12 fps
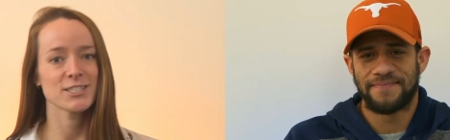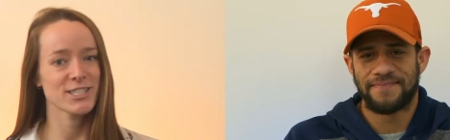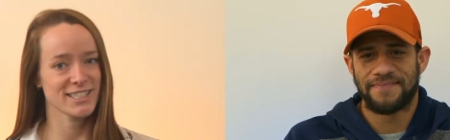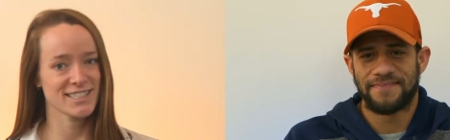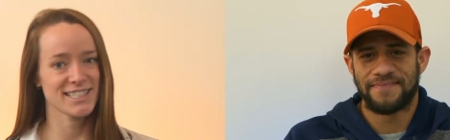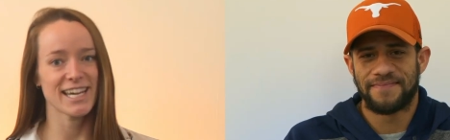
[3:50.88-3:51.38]

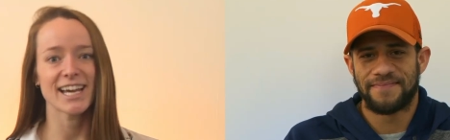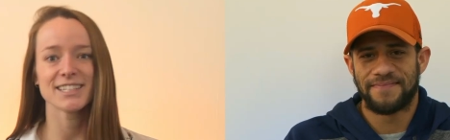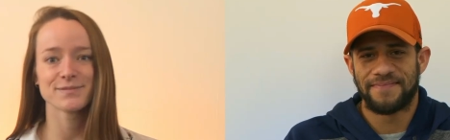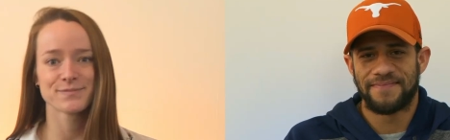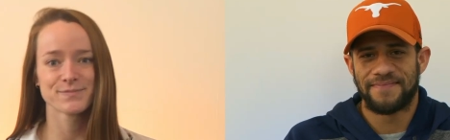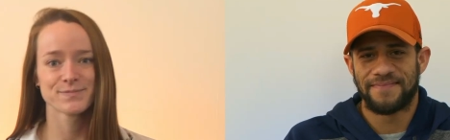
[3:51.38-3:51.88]
Speaker 1: just yet.
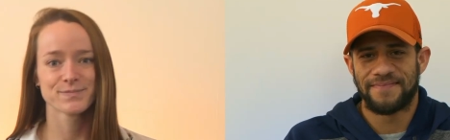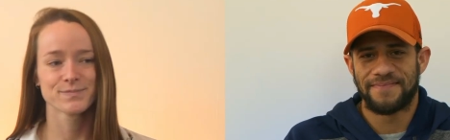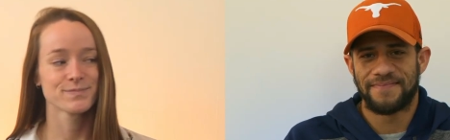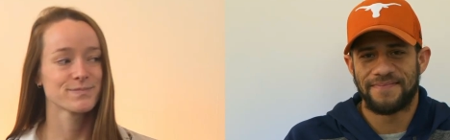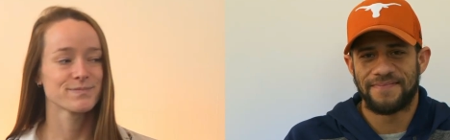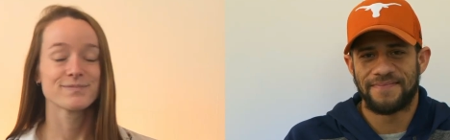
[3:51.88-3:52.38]

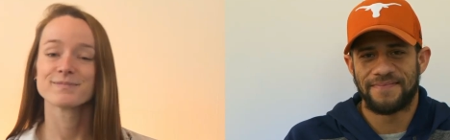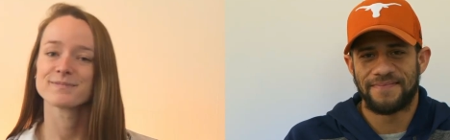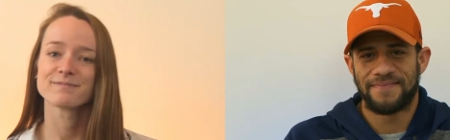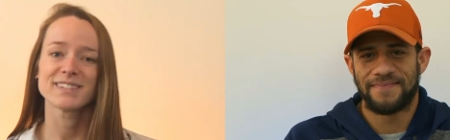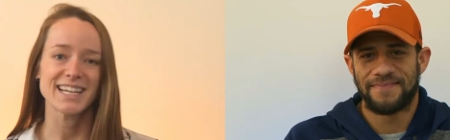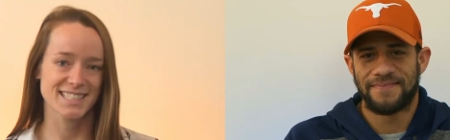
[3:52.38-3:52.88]

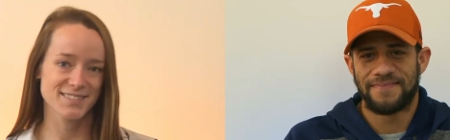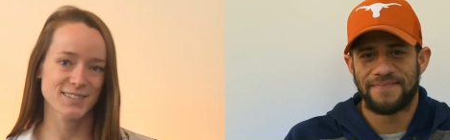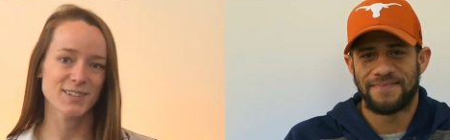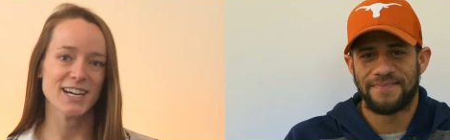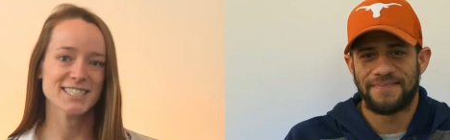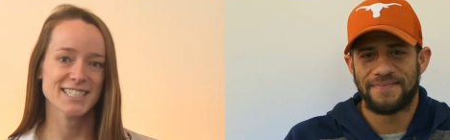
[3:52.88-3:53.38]
Thanks for
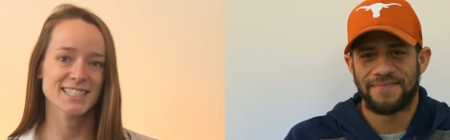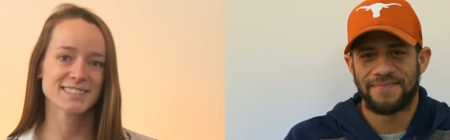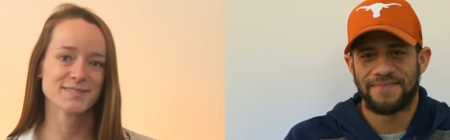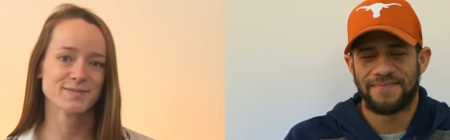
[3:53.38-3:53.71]
watching.